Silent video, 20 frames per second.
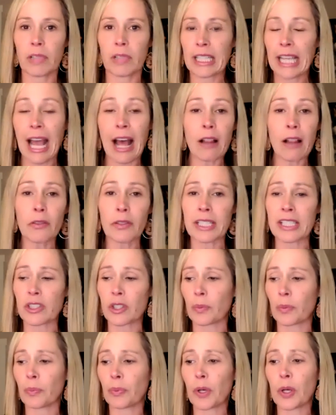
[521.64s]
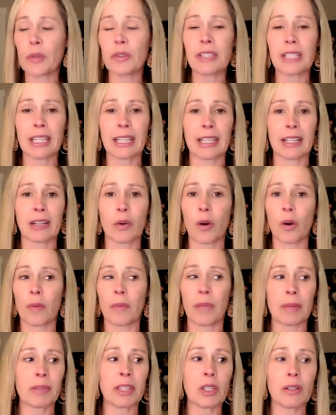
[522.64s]
calories or protein, or
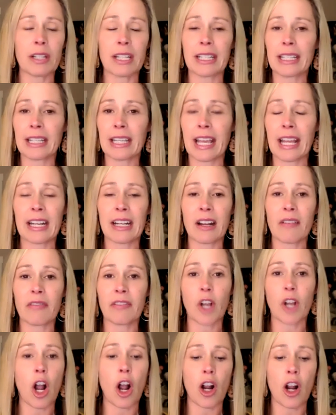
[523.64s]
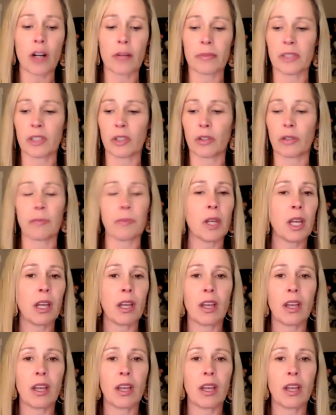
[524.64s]
maybe you didn't get enough carbs or